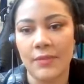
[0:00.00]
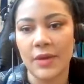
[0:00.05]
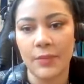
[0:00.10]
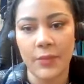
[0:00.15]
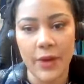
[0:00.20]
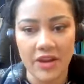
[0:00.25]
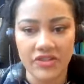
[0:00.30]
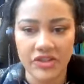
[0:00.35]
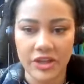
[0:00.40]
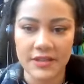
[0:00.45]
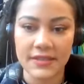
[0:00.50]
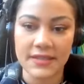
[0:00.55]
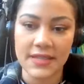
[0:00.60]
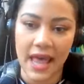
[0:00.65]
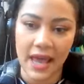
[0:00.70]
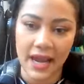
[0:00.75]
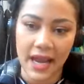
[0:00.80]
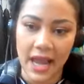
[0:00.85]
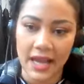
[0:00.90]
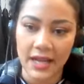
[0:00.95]
impressions,
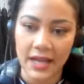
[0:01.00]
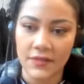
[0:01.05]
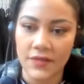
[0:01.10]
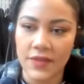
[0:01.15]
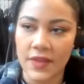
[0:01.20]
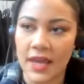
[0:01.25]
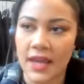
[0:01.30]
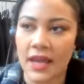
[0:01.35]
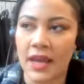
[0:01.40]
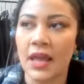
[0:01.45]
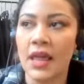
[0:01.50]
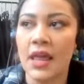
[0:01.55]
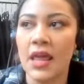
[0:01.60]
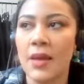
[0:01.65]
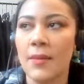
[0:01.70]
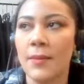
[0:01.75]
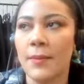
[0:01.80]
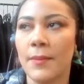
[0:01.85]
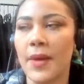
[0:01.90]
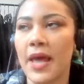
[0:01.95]
that kind of thing,
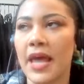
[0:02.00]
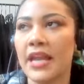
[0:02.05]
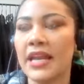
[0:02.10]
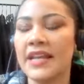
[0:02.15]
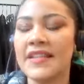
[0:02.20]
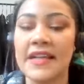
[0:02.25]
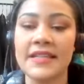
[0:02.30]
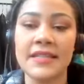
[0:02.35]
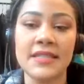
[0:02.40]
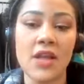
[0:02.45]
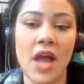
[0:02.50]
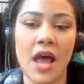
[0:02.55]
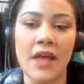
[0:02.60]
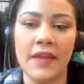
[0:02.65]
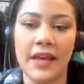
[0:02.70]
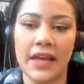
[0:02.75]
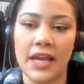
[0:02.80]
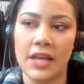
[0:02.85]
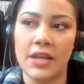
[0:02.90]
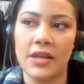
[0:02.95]
but that's
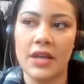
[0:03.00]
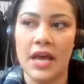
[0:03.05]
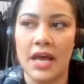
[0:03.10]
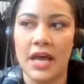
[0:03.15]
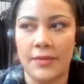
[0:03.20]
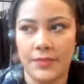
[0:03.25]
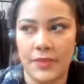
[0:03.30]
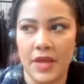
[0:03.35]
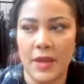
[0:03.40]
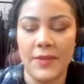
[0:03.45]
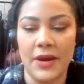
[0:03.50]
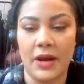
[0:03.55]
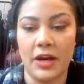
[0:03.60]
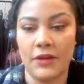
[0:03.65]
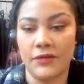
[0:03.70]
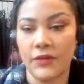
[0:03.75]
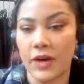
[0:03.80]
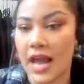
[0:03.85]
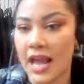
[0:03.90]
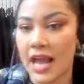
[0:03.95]
not like a
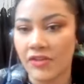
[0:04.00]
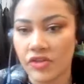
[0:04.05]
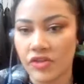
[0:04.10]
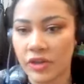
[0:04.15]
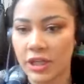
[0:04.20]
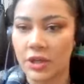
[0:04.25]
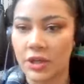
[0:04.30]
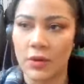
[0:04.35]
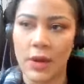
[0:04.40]
barrier for entry.